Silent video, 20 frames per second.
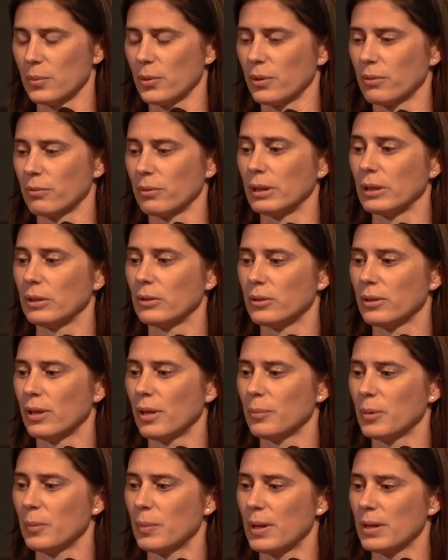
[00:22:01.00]
work really could
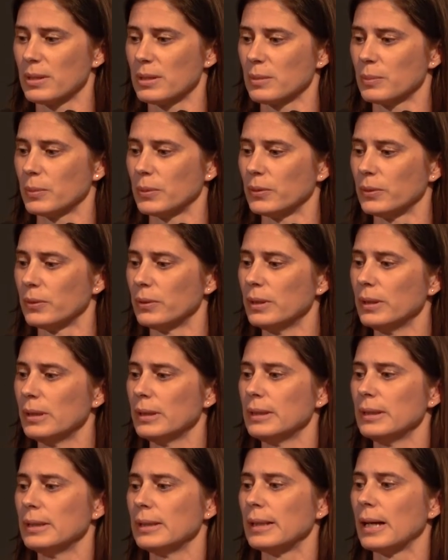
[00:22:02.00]
not be possible,
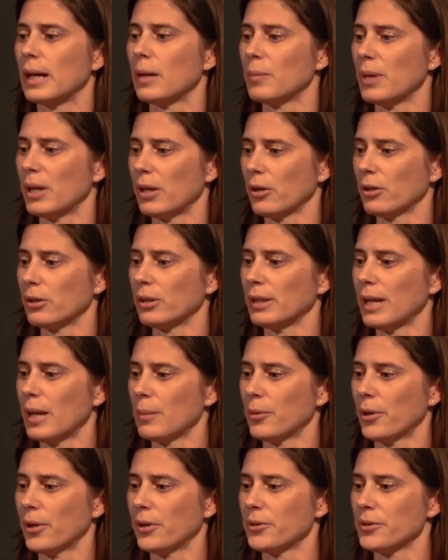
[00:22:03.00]
um, and our
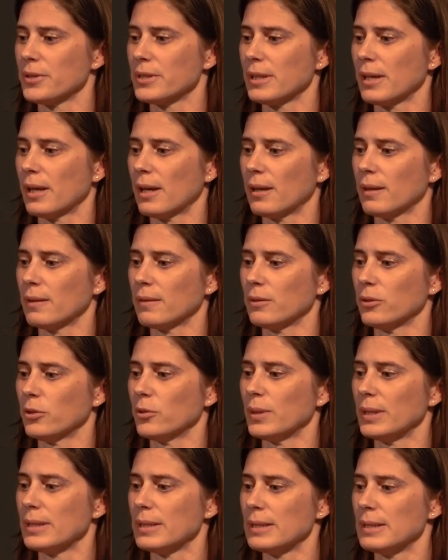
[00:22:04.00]
collaborators at
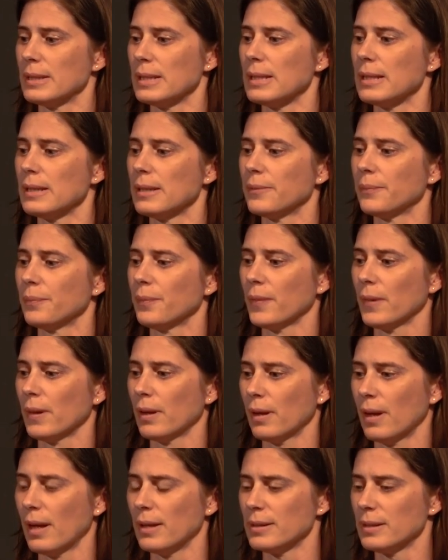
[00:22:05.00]
U N C,
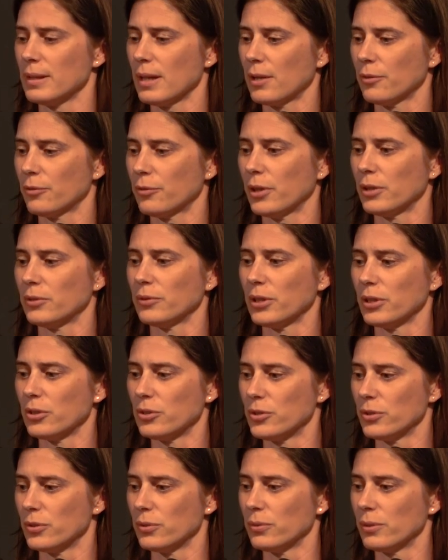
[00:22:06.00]
N C I
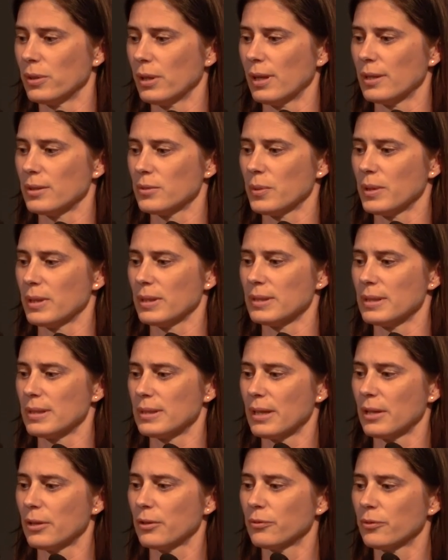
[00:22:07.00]
Frederick, Duke, as well as the
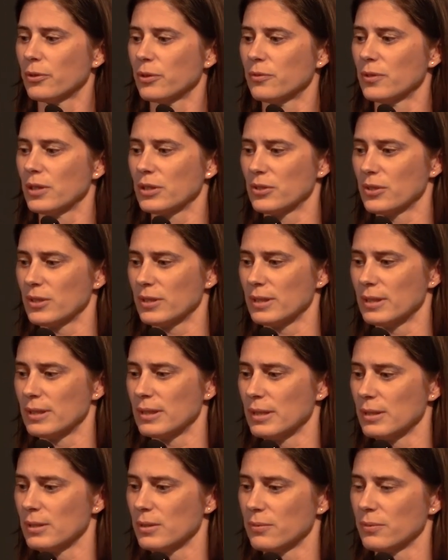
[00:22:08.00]
Center for Infectious
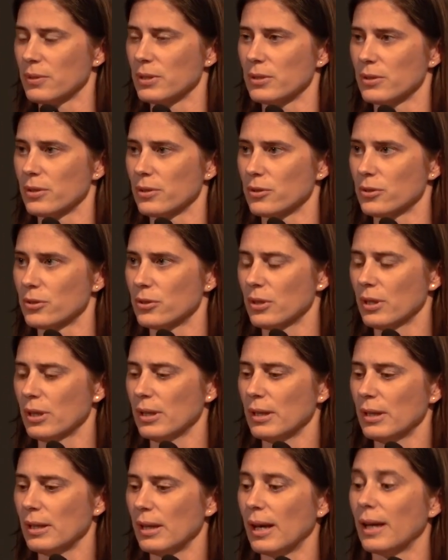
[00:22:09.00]
Disease Research.
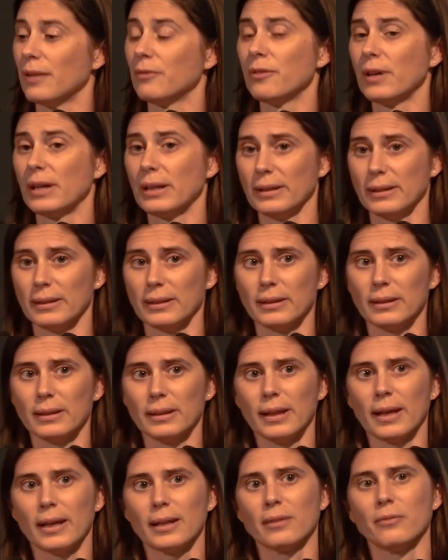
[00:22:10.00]
And finally,
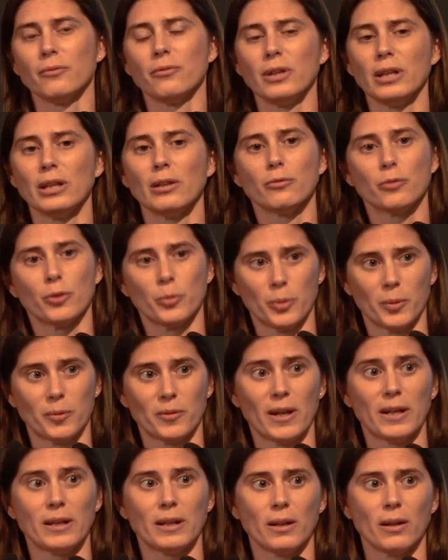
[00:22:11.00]
Gilead and V for
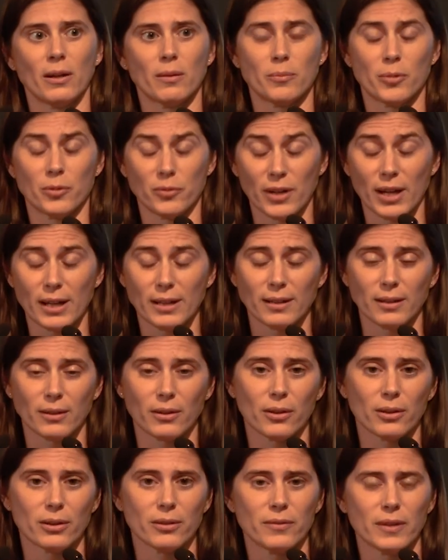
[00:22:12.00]
providing, providing
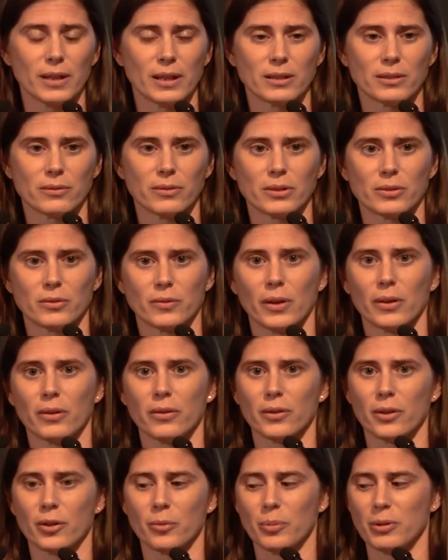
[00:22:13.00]
all of the antiretroviral
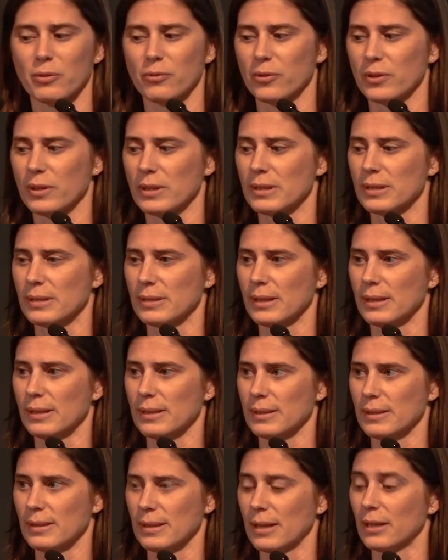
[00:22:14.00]
therapy for these
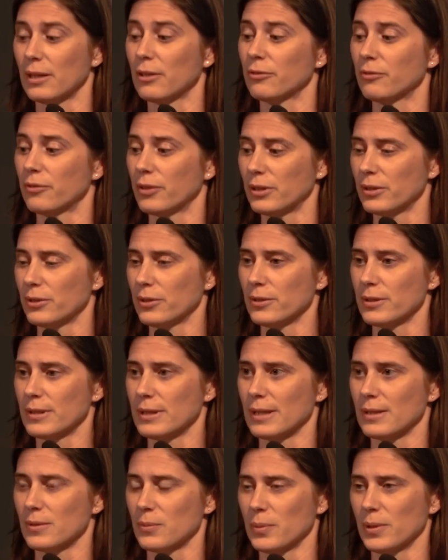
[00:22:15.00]
studies, and our funders
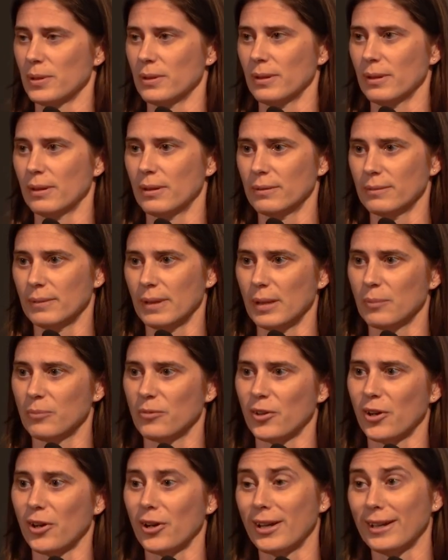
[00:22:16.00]
as well,
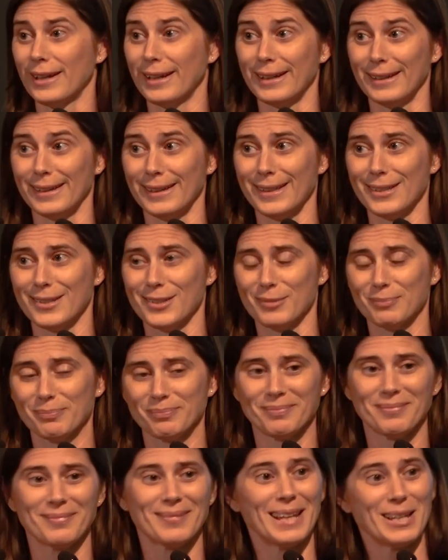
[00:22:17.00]
AMFAR and N I H.
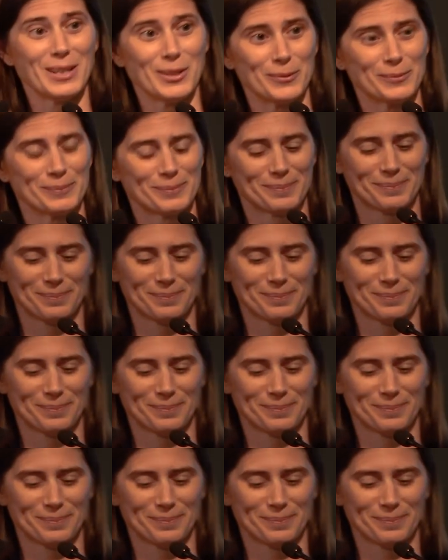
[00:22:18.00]
Thank you.